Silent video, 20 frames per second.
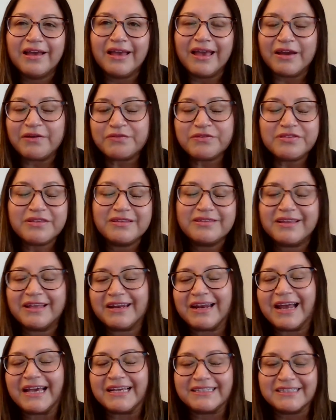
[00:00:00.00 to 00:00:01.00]
everything
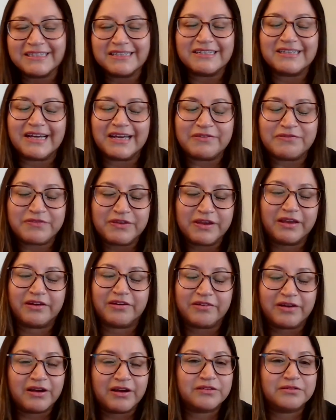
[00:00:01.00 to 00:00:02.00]
that I did, I figured
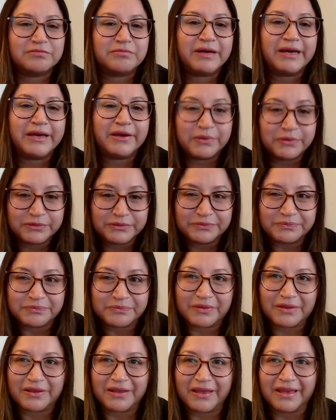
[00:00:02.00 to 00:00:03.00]
it out on my own.
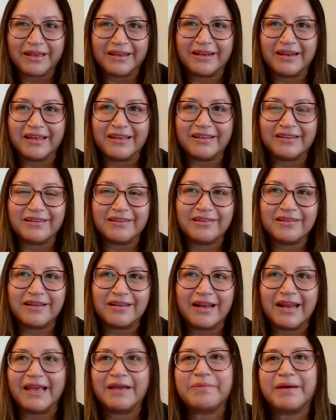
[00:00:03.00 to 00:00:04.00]
And
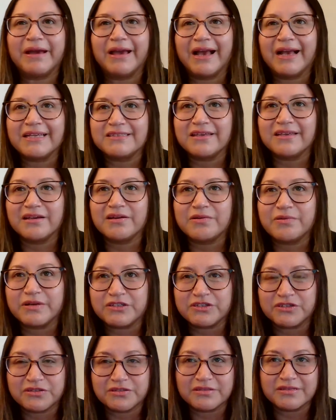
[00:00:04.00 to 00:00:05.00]
like by asking
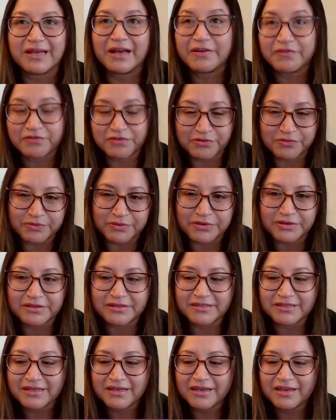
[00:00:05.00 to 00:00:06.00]
questions
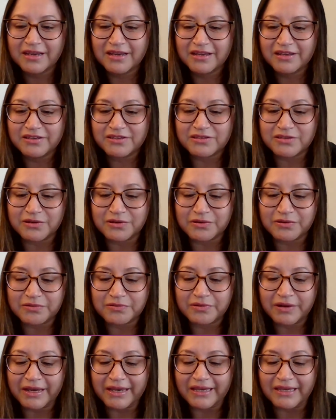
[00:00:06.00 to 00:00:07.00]
afterwards.
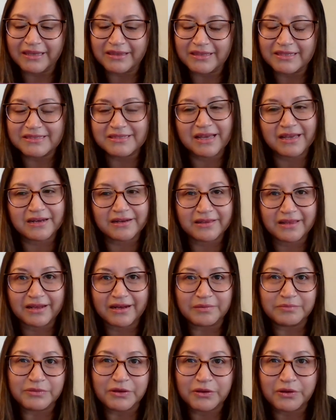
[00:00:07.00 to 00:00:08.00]
So I decided that
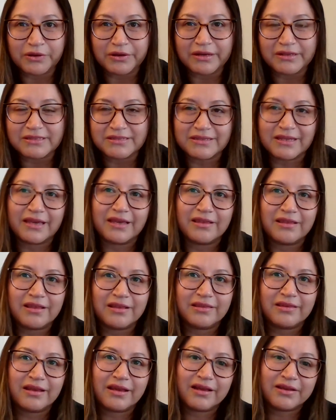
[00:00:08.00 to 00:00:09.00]
I'm not going to stay
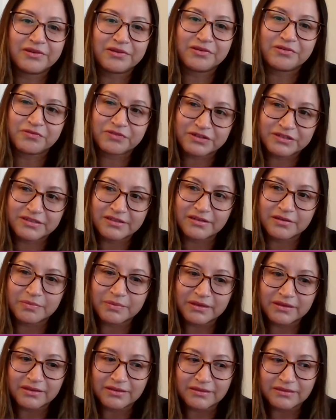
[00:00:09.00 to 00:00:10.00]
in that university
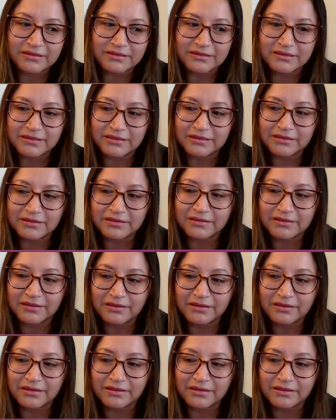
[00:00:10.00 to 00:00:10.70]
because